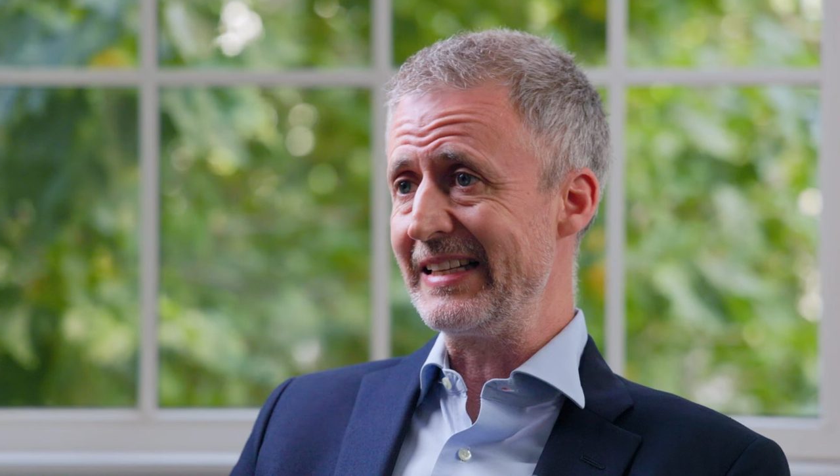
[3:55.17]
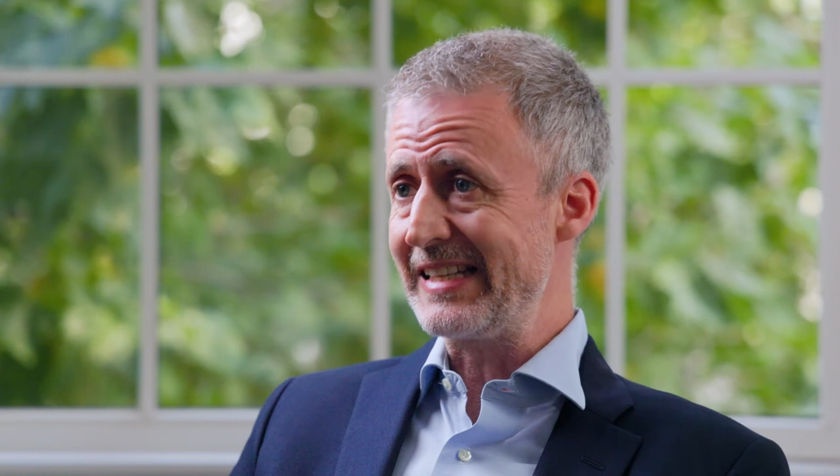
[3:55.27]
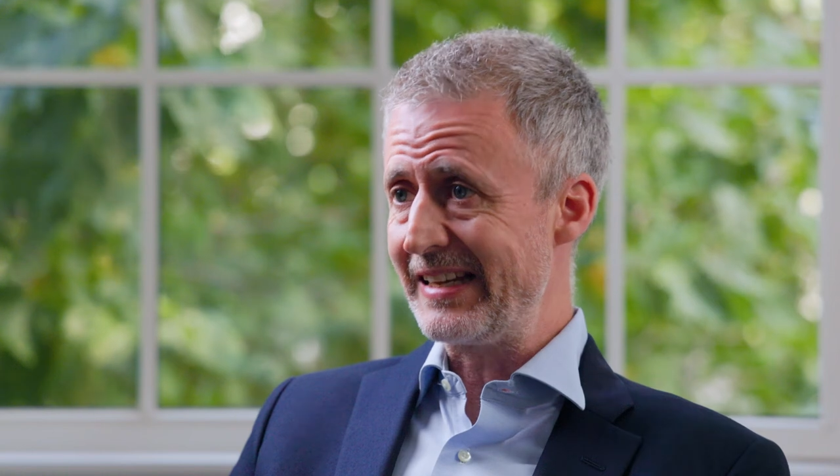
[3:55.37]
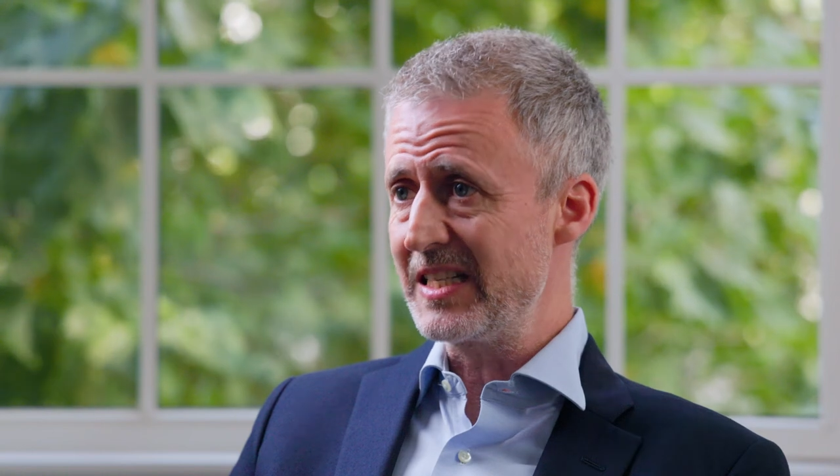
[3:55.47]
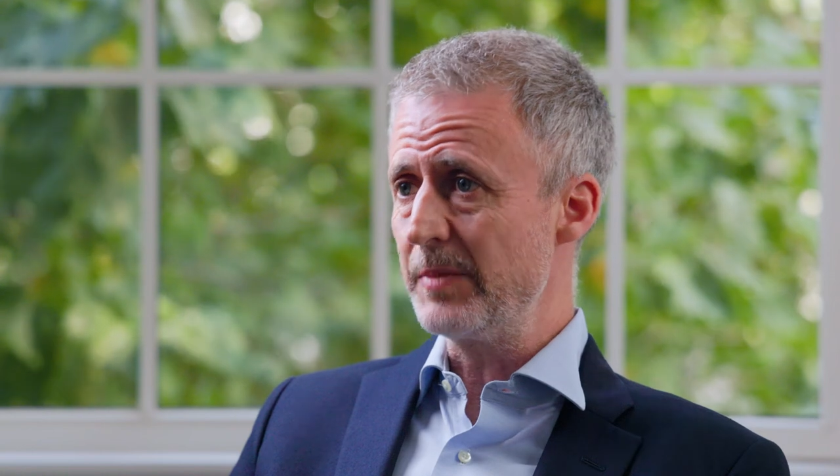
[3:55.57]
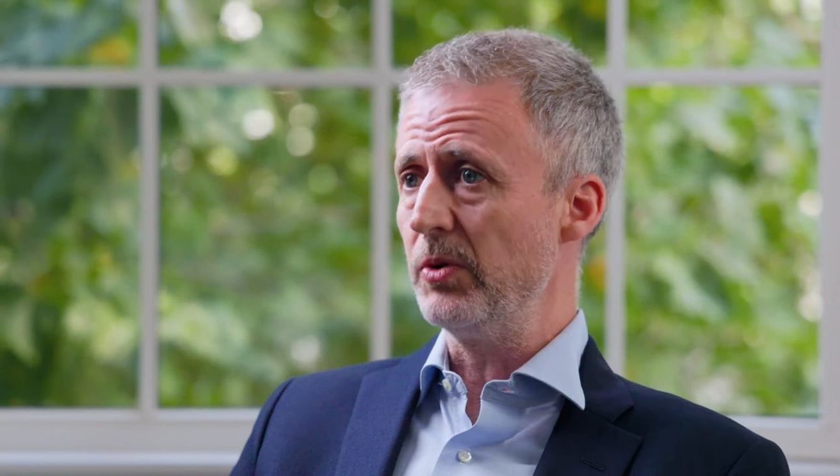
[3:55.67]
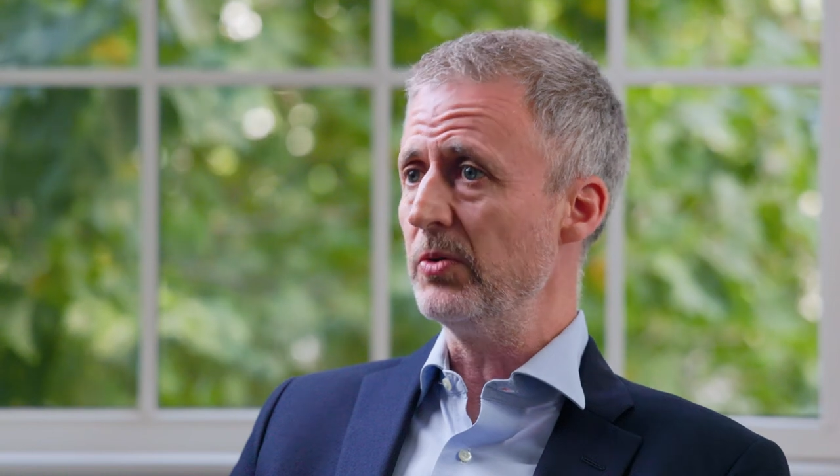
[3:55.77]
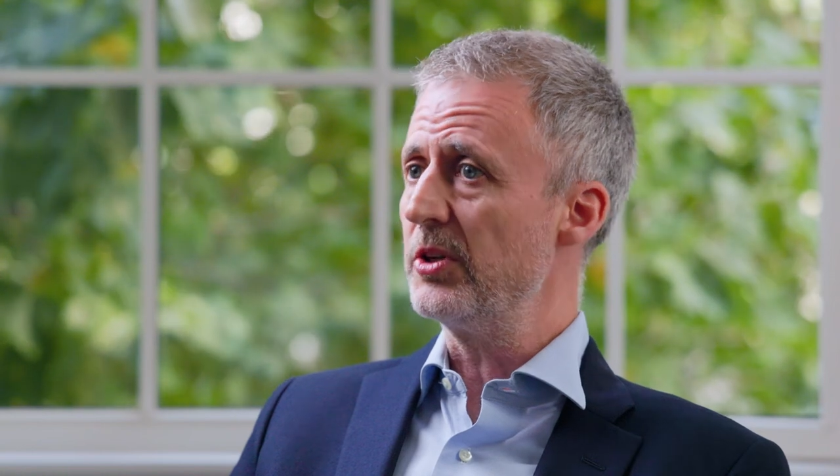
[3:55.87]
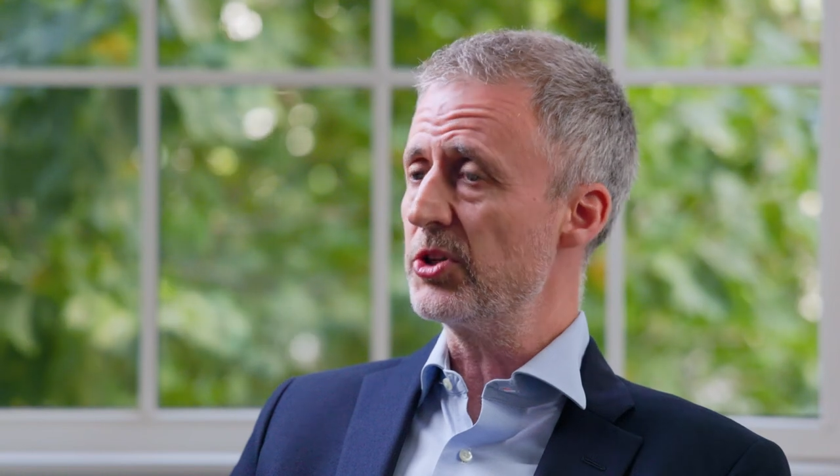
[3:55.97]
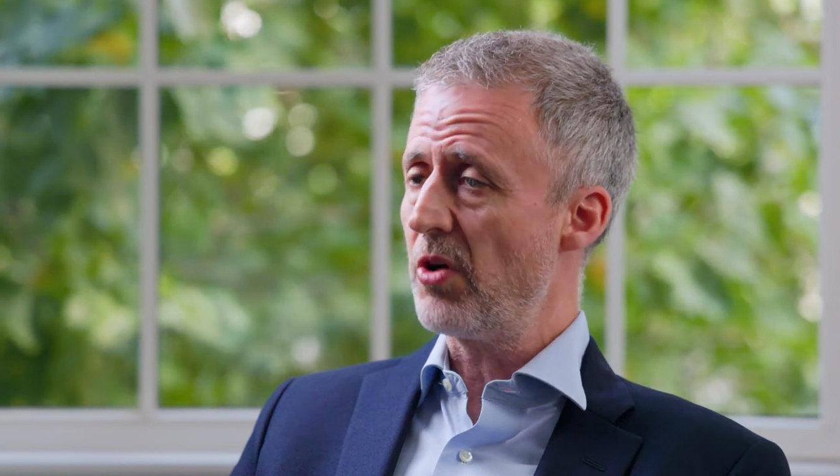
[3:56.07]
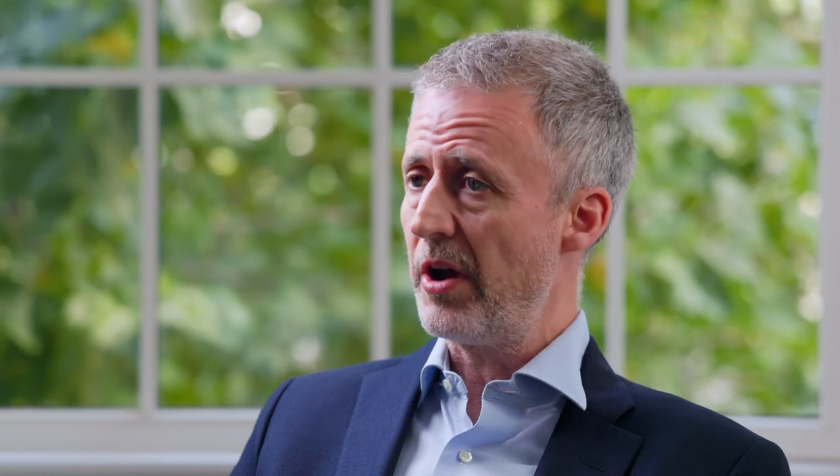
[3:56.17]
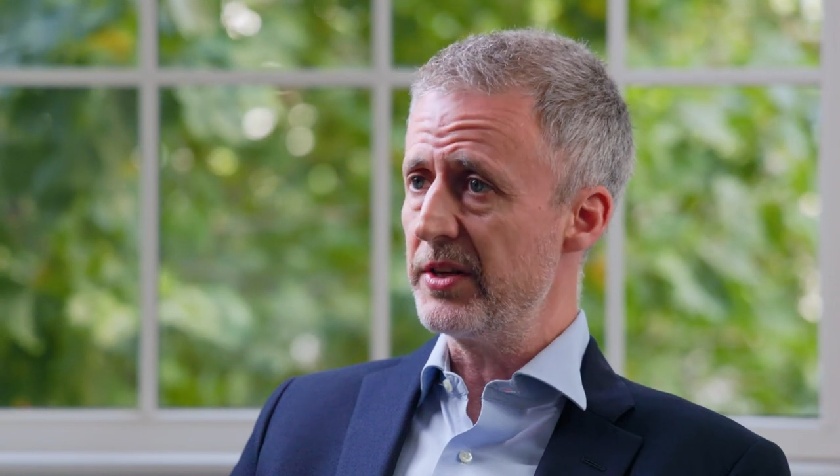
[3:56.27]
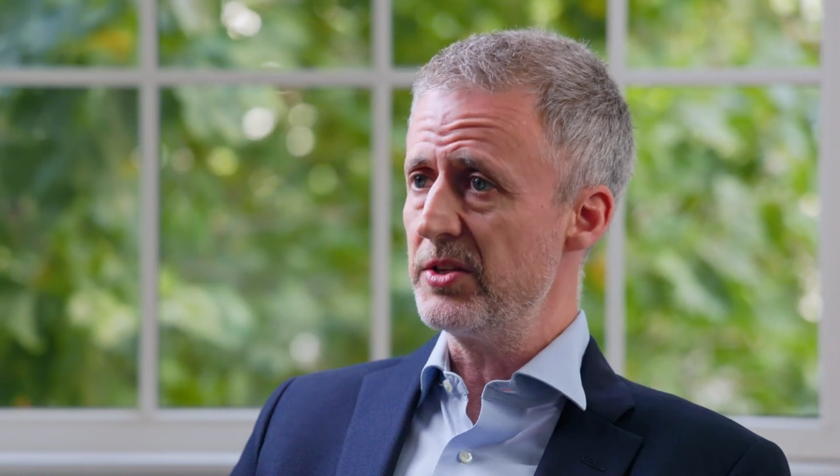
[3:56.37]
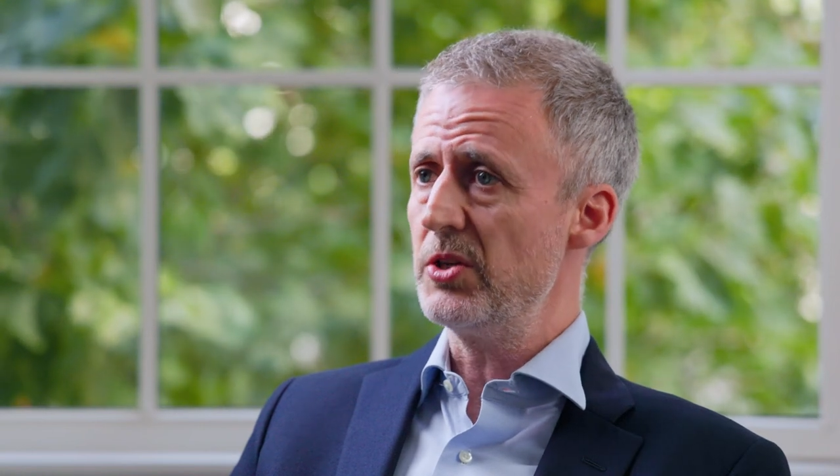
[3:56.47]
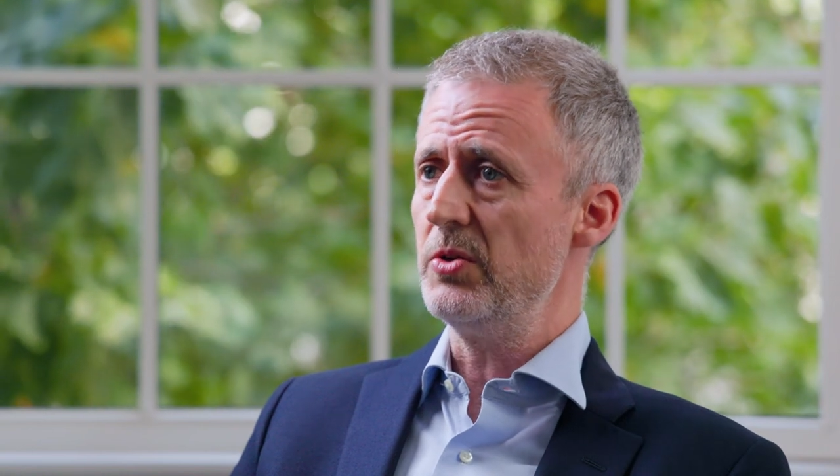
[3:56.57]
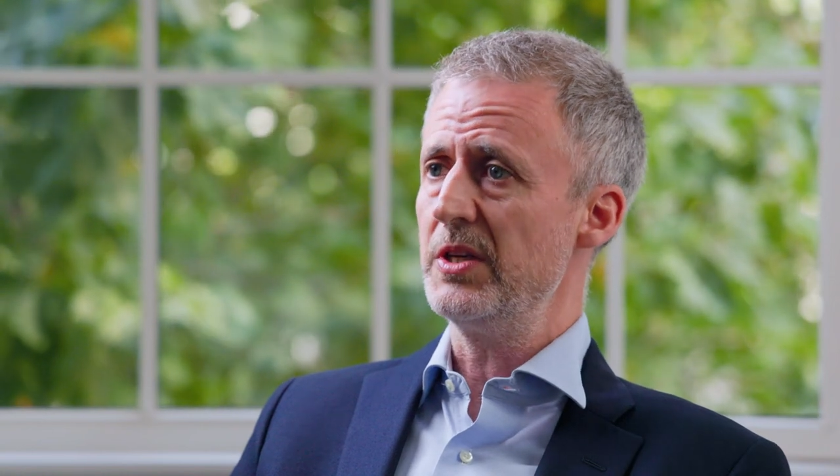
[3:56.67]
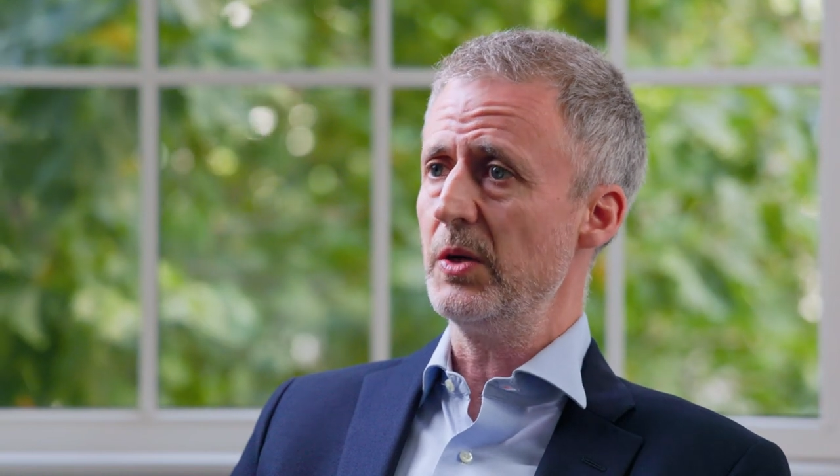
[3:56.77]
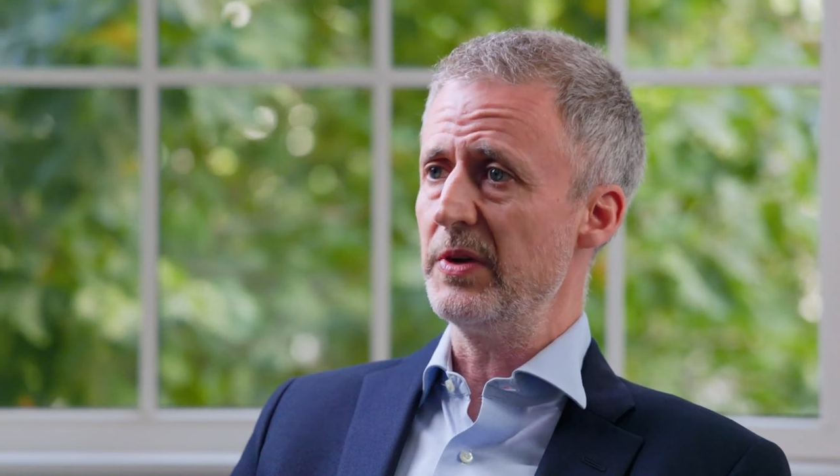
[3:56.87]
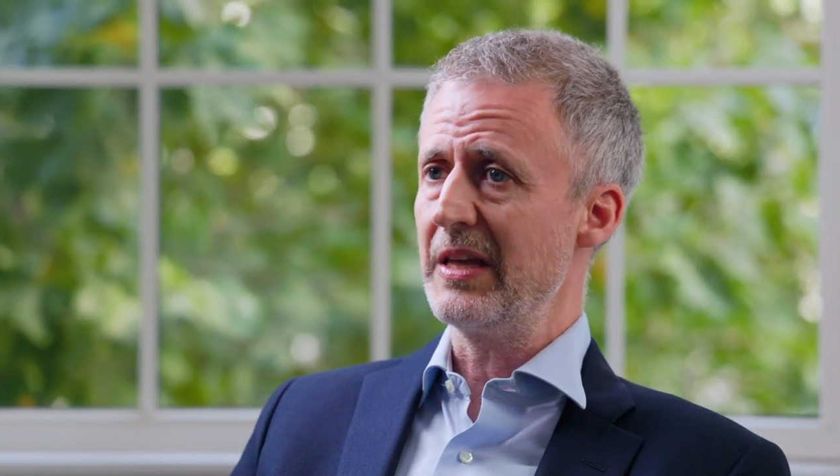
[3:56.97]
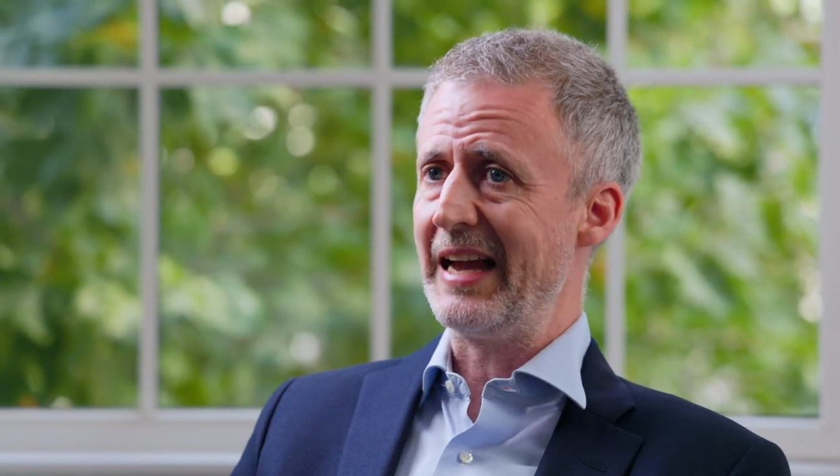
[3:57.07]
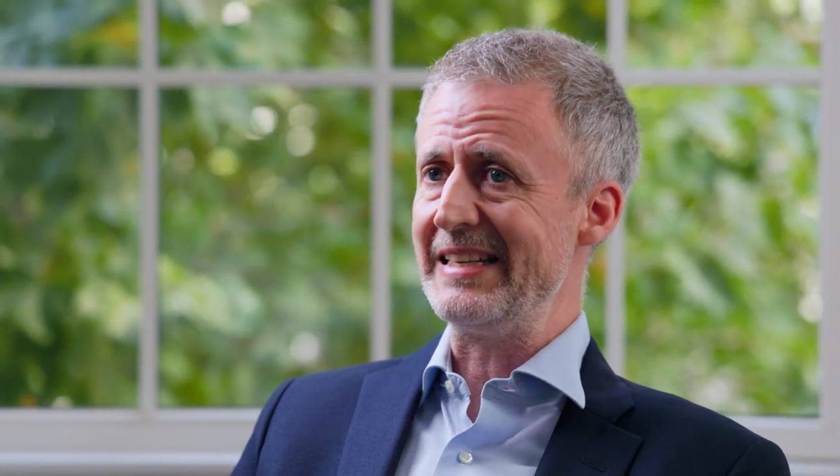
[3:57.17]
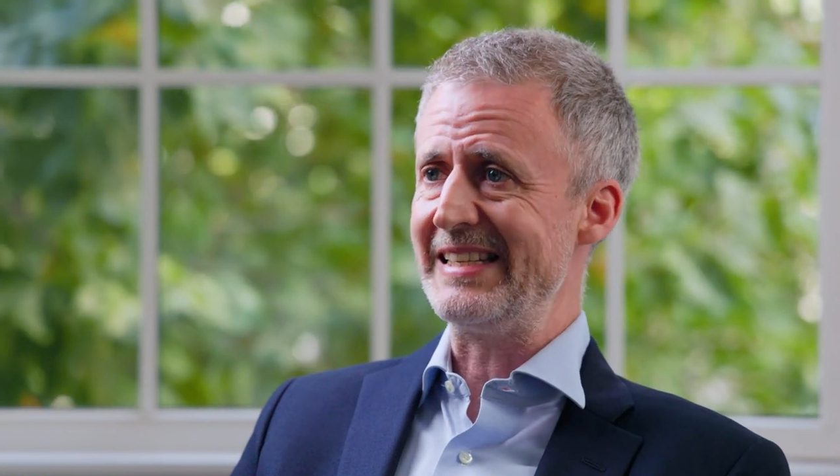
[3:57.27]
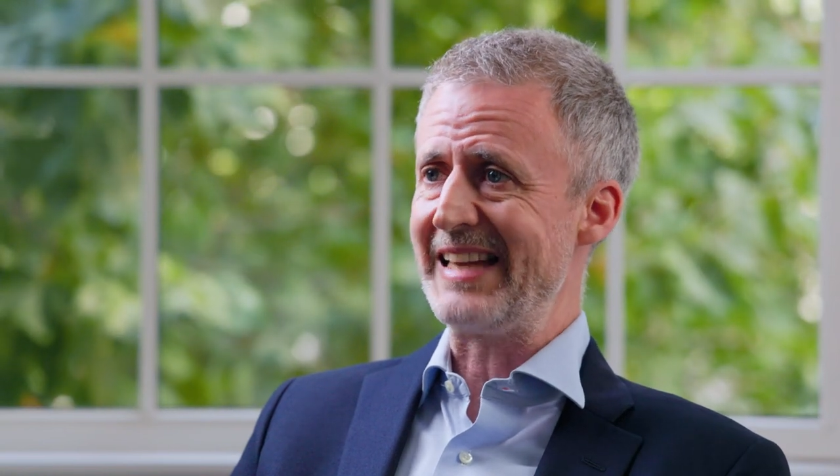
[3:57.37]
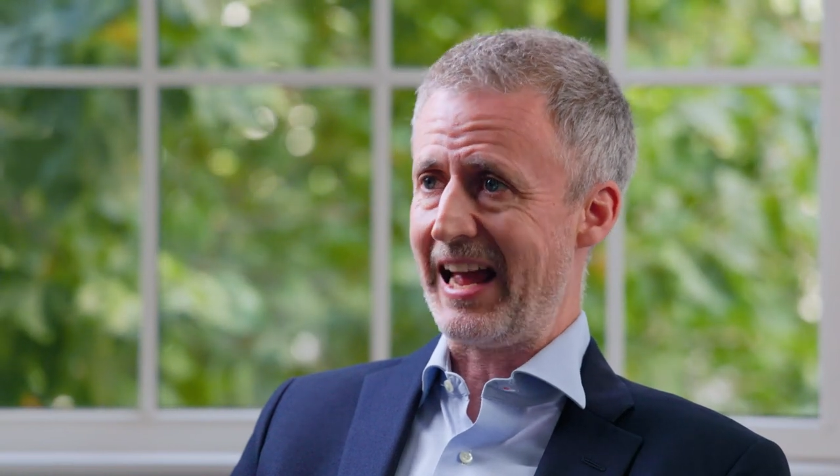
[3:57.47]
and sensible and trying to deal with cases